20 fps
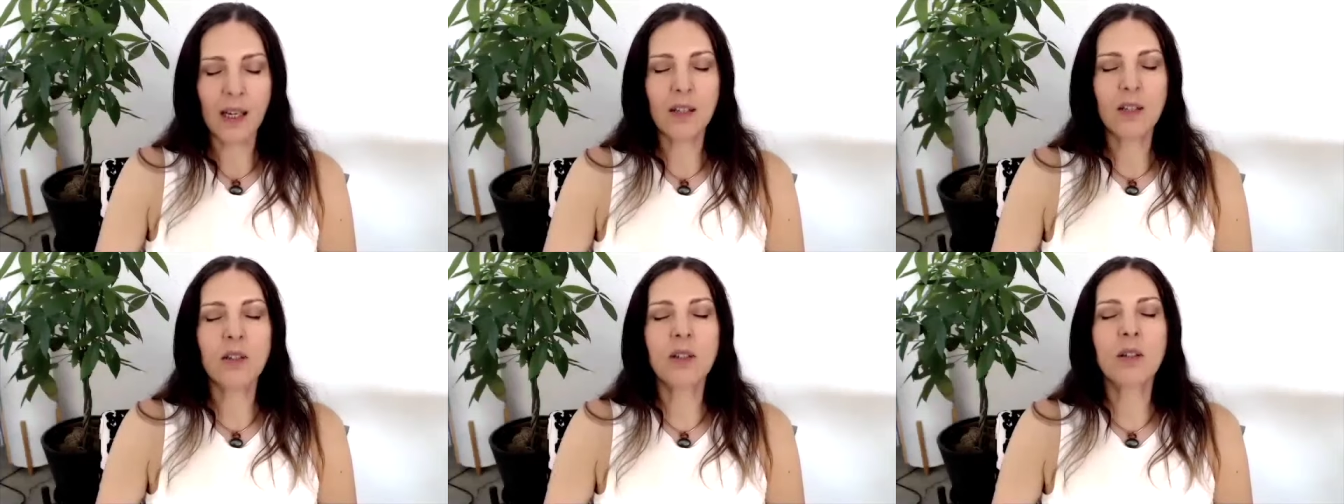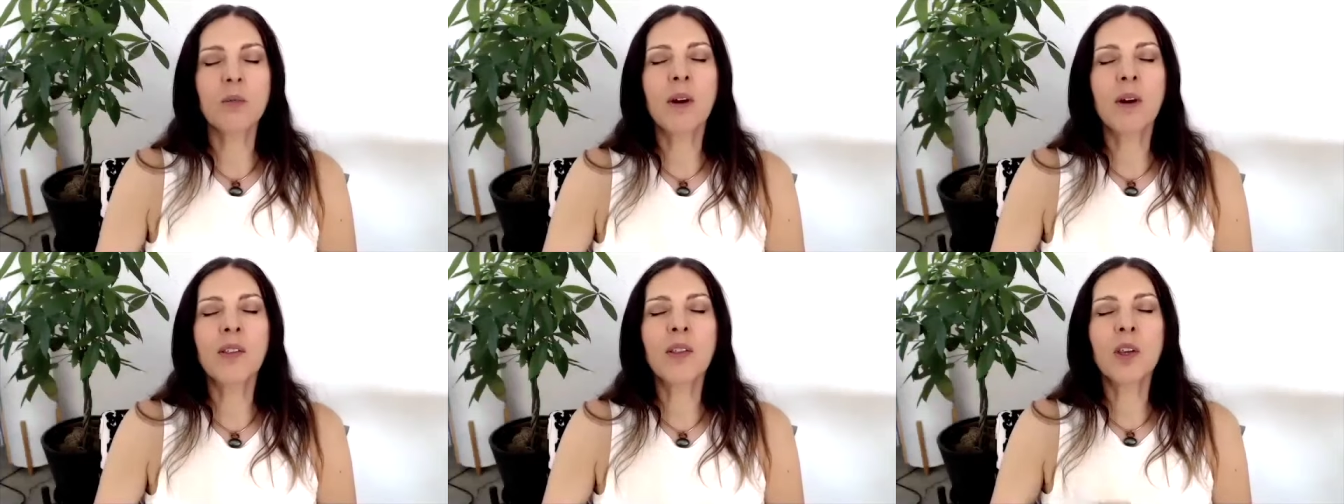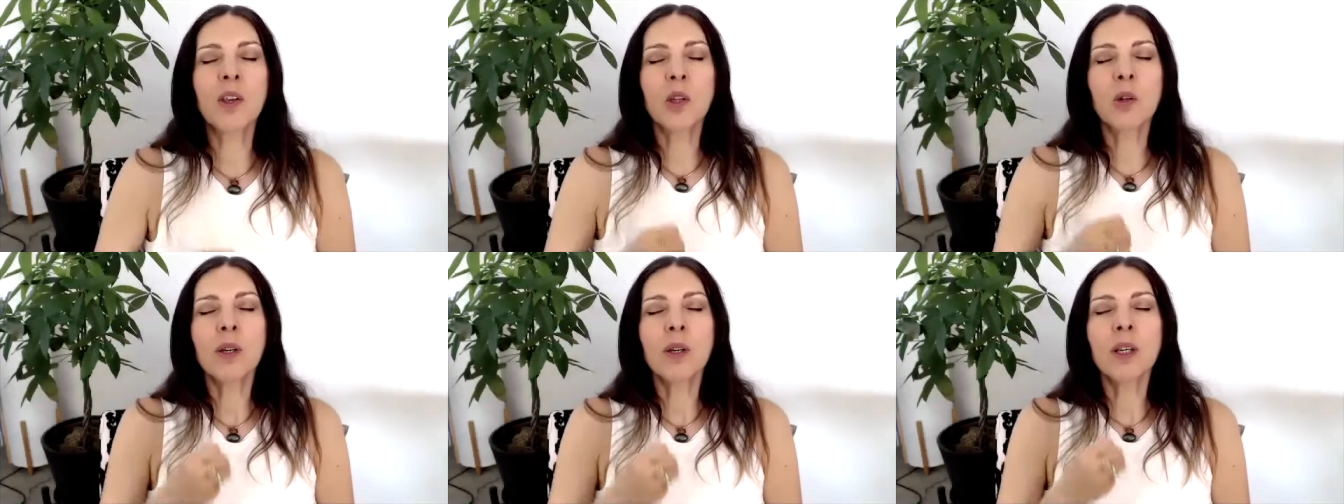as to whether
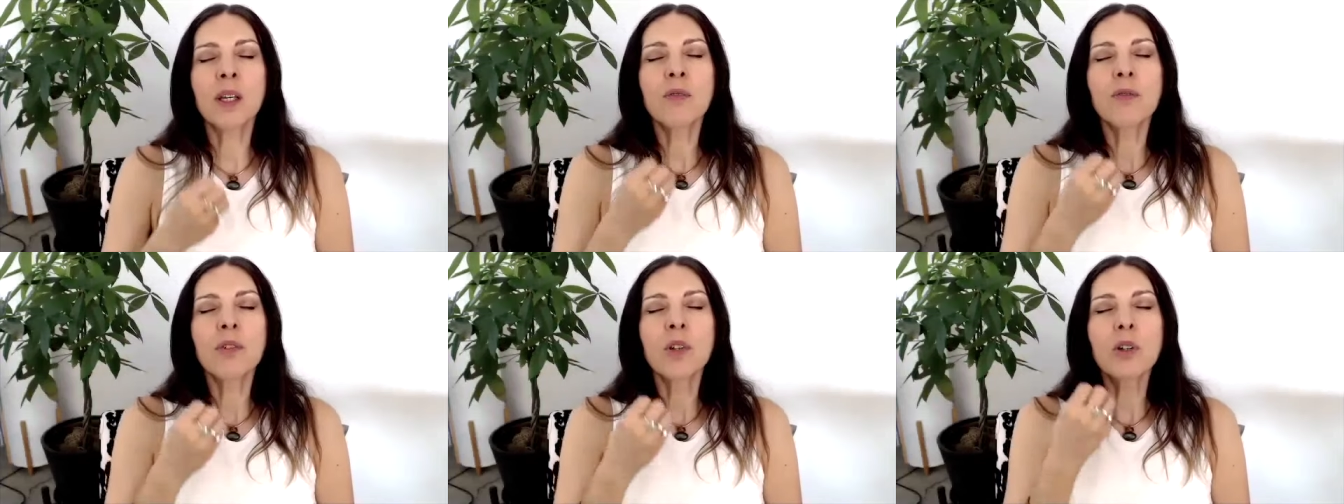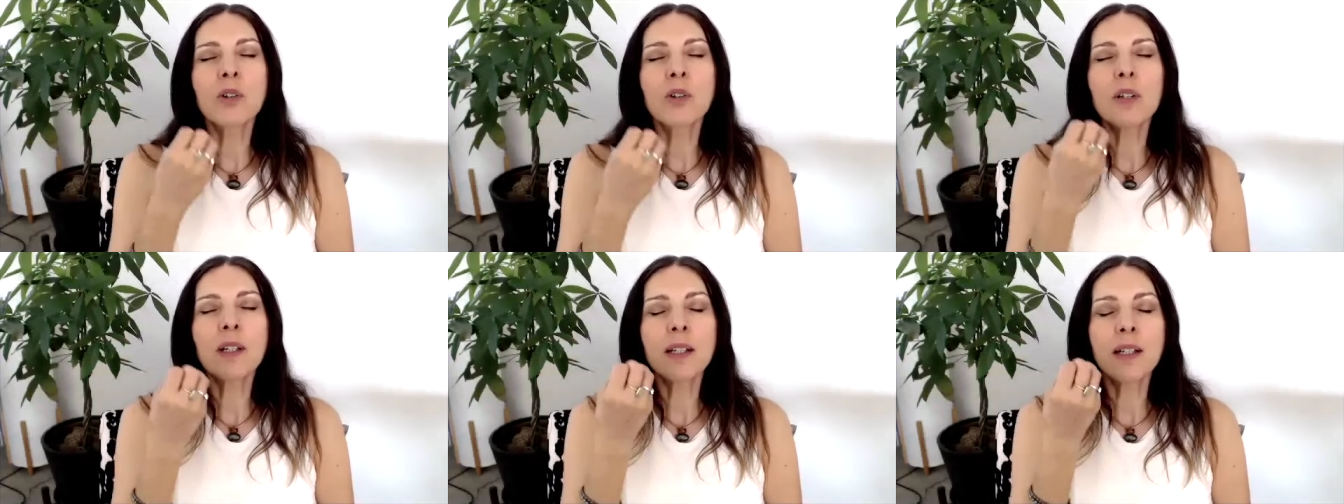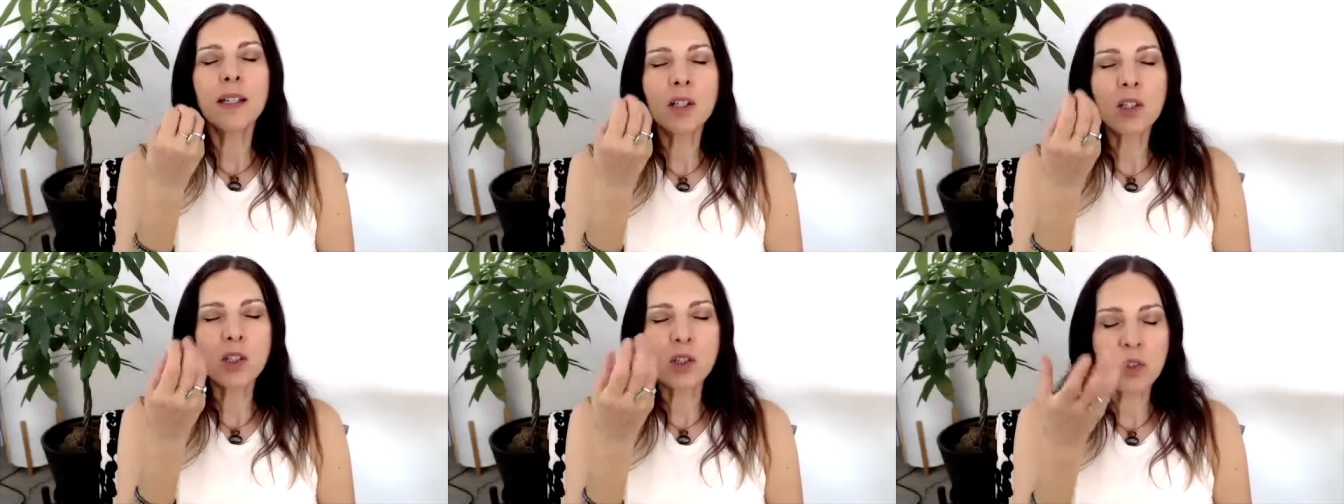you give your
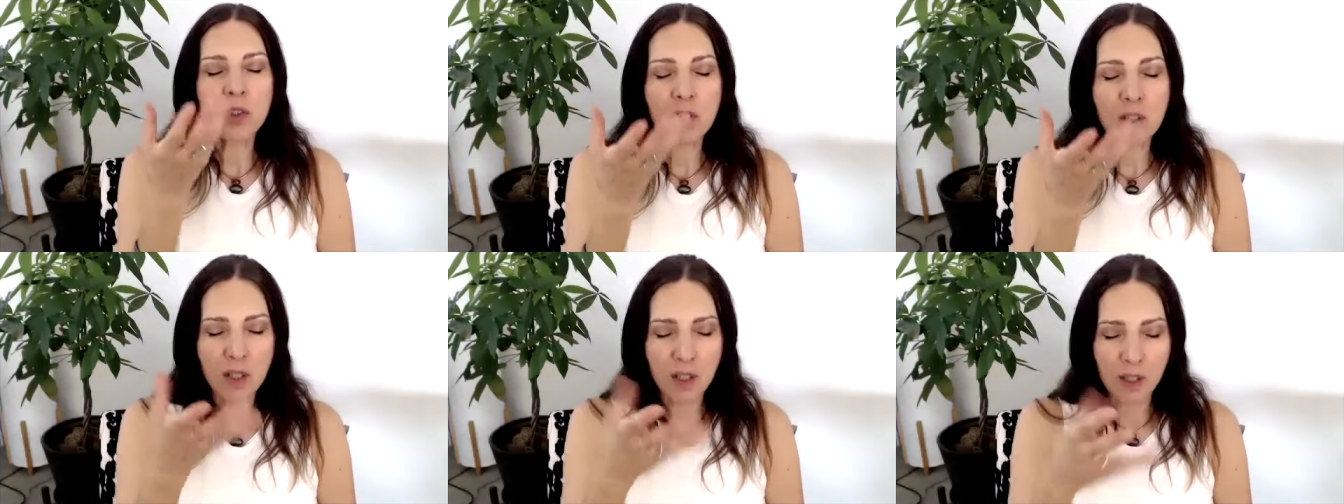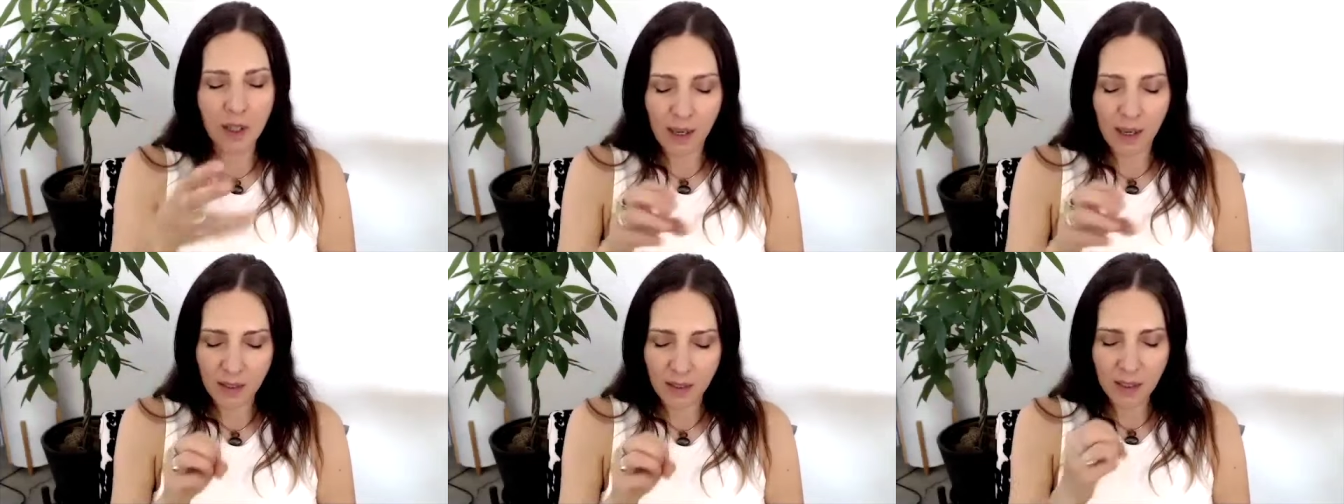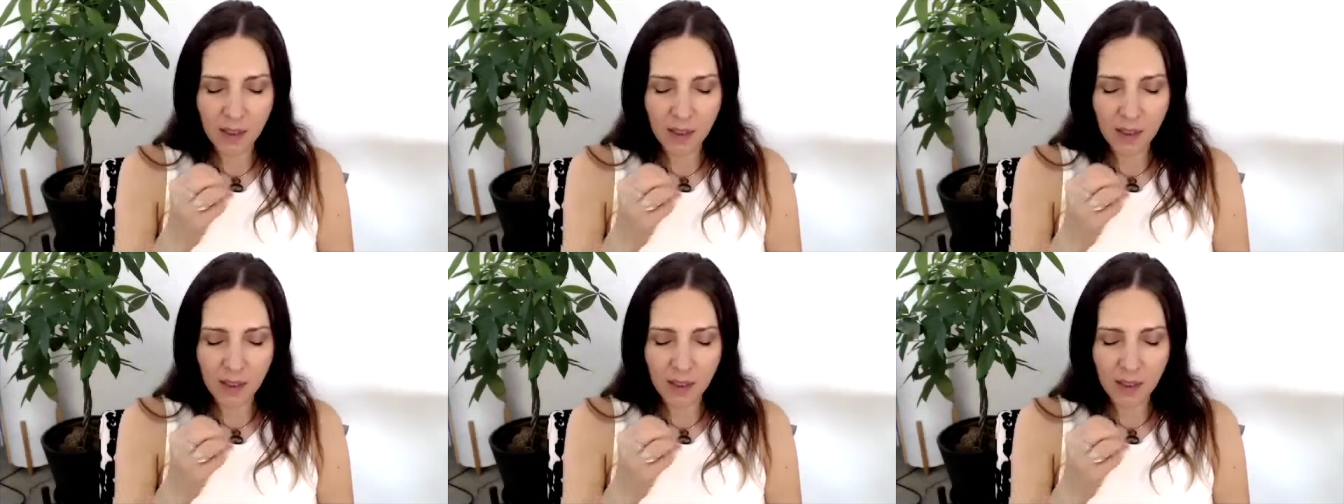allegiance to that